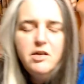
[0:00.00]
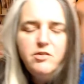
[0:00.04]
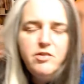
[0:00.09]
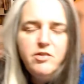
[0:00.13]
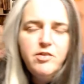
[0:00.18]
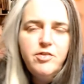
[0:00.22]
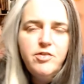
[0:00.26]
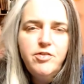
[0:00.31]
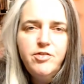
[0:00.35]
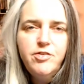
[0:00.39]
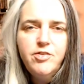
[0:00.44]

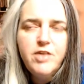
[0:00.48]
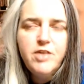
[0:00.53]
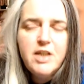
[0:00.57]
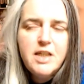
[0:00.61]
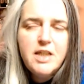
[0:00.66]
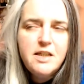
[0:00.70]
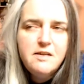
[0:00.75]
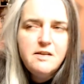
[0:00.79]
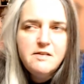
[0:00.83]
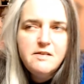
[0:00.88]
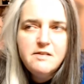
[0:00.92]

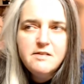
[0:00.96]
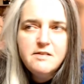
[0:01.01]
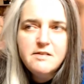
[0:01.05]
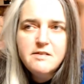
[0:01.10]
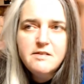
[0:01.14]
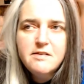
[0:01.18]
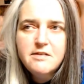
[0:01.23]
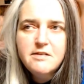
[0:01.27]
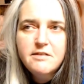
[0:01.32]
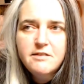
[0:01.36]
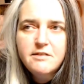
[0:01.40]

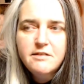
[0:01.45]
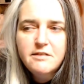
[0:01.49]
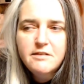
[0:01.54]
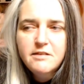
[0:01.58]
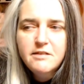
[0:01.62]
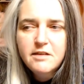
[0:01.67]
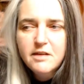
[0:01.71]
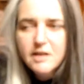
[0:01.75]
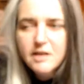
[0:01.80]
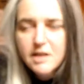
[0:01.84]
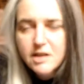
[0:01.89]
fleece,
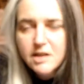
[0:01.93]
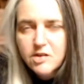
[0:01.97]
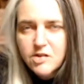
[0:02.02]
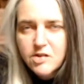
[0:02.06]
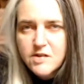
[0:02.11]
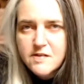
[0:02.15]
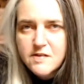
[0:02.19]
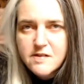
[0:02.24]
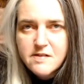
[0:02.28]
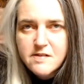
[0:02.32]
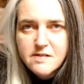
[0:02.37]
like
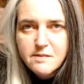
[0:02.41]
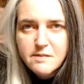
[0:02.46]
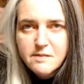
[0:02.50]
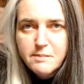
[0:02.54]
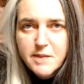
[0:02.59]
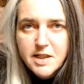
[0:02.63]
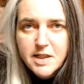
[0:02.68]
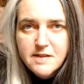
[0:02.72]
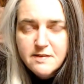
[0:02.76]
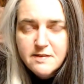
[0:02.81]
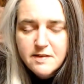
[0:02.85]
just as a
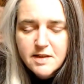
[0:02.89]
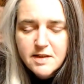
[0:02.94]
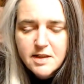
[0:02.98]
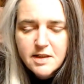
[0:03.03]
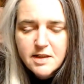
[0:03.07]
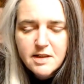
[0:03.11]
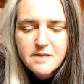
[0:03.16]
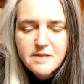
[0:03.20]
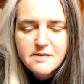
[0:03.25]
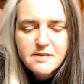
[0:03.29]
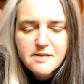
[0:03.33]
muslin,
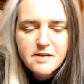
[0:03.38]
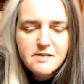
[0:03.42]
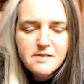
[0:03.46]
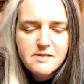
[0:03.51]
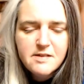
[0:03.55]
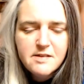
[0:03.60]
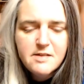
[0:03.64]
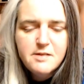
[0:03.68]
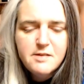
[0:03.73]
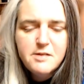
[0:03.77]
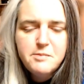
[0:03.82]
because I
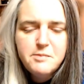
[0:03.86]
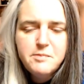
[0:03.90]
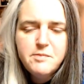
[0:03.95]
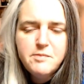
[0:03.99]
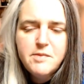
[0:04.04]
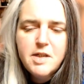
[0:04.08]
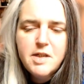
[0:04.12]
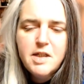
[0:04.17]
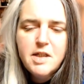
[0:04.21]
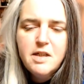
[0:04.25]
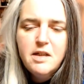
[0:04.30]
seem to
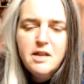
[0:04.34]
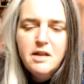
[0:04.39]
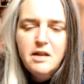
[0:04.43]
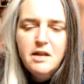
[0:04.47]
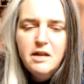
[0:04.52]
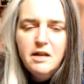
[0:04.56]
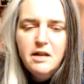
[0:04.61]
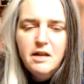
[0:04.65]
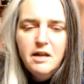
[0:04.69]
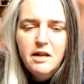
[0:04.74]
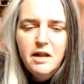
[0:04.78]

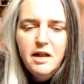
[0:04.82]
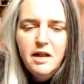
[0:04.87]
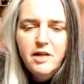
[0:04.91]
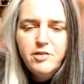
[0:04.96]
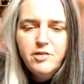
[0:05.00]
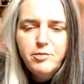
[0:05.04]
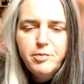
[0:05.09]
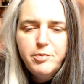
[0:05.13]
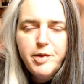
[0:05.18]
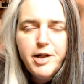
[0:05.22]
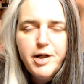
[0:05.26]

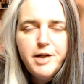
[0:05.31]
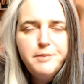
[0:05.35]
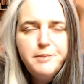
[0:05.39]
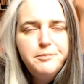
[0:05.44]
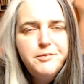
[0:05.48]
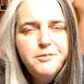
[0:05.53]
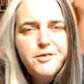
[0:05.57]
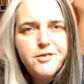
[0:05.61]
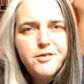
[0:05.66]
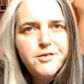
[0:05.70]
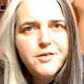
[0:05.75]
have
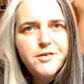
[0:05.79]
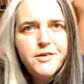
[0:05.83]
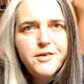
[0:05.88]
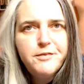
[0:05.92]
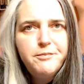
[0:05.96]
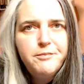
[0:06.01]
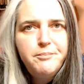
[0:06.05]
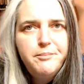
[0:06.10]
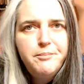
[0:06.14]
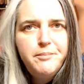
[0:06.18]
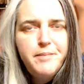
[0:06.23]
problems with
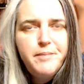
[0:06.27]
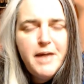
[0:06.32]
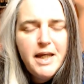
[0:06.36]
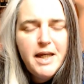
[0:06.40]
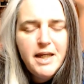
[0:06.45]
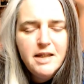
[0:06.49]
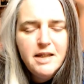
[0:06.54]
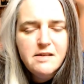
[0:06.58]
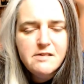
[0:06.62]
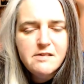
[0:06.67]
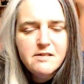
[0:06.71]

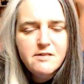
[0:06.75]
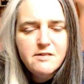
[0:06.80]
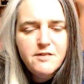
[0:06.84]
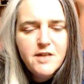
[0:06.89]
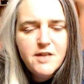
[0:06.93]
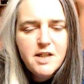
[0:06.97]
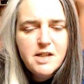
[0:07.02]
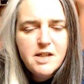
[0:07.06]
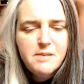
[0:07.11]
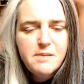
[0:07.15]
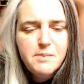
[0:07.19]
pants
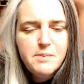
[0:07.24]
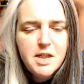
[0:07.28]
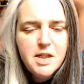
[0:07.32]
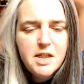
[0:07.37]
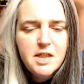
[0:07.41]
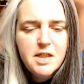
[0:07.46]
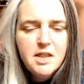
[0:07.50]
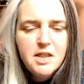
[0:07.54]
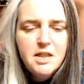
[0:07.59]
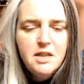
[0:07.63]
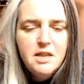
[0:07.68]
fitting me.
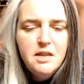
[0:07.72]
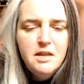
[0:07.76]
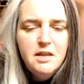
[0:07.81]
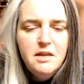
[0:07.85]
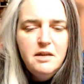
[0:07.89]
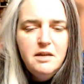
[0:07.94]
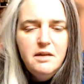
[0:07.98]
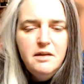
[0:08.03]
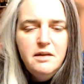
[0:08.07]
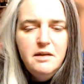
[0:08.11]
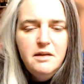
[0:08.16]

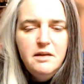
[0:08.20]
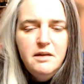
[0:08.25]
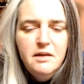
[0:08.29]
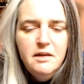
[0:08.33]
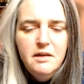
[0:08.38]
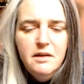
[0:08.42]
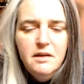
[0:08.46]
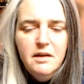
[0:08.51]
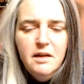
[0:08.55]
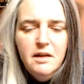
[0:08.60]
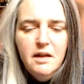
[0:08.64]

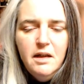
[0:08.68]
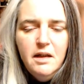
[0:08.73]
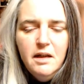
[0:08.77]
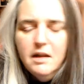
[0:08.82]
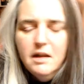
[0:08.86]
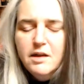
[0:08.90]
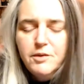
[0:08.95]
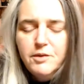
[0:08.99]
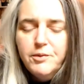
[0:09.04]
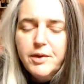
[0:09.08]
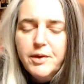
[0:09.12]

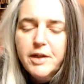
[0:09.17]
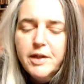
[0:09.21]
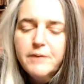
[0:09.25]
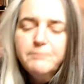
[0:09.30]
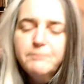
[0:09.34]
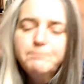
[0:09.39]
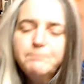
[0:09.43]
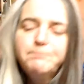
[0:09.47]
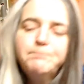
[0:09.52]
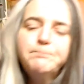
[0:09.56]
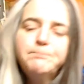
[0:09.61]
Anyway,
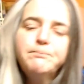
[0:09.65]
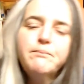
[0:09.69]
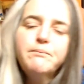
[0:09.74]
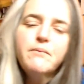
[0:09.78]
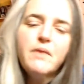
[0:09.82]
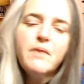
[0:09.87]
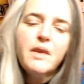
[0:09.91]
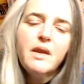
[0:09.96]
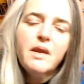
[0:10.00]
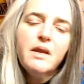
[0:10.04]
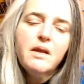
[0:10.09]

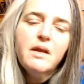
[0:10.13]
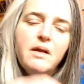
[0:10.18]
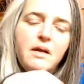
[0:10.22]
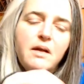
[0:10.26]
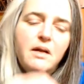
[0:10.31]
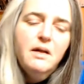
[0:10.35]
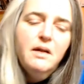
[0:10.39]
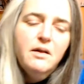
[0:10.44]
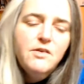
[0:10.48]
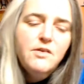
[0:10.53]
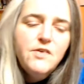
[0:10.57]

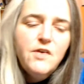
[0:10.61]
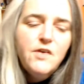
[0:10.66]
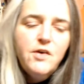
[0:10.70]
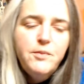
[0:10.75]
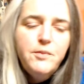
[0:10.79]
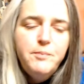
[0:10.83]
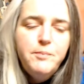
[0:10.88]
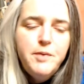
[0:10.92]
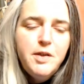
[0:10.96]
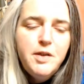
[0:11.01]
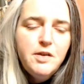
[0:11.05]
I was
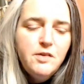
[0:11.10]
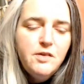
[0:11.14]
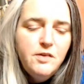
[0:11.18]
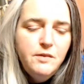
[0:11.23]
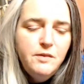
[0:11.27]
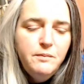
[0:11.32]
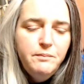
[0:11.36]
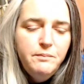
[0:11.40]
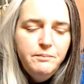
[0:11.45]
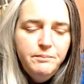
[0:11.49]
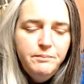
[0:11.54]
hoping
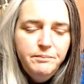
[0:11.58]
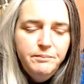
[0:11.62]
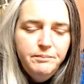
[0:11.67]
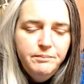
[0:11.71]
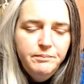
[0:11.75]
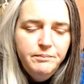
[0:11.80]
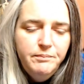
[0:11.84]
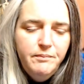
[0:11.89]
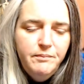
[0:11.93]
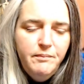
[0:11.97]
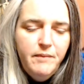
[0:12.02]
to
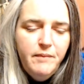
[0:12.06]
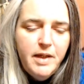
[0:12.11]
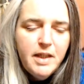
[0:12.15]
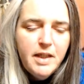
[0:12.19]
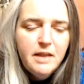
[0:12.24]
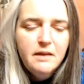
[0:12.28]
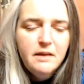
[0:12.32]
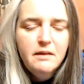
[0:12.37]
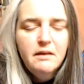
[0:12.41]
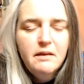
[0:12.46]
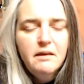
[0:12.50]
make
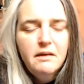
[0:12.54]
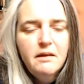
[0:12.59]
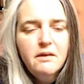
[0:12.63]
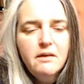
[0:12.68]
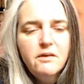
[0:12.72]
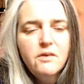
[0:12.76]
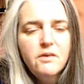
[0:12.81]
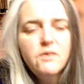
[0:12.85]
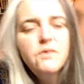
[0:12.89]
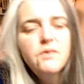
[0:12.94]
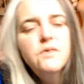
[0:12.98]

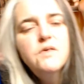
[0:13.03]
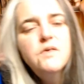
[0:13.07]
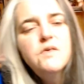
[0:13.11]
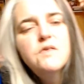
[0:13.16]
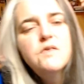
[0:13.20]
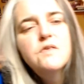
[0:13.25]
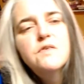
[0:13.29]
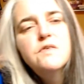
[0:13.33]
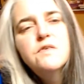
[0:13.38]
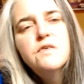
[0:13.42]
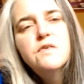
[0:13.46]

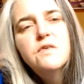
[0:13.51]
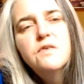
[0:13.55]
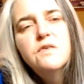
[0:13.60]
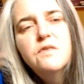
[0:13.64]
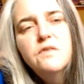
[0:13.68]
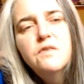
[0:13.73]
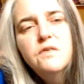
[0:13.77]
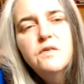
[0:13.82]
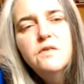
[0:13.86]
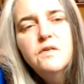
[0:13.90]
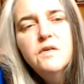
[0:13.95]
those
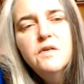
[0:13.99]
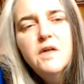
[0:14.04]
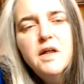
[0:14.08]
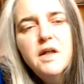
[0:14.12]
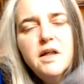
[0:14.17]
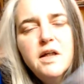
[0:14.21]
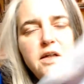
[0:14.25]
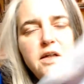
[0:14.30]
out of